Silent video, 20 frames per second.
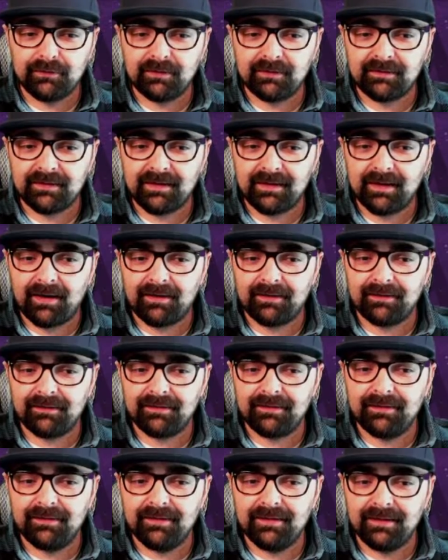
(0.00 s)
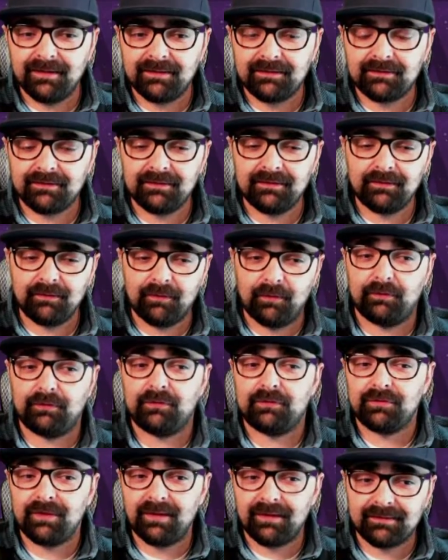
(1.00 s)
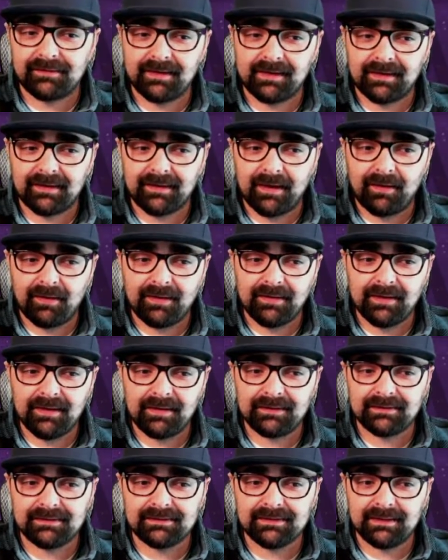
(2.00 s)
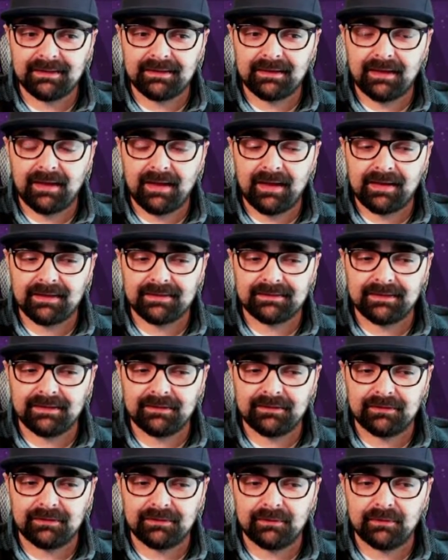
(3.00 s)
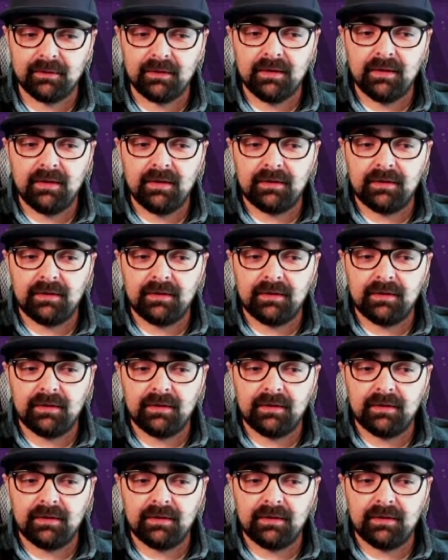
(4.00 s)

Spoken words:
to take out this, or to try to take it out, and then gonna send the Hogs into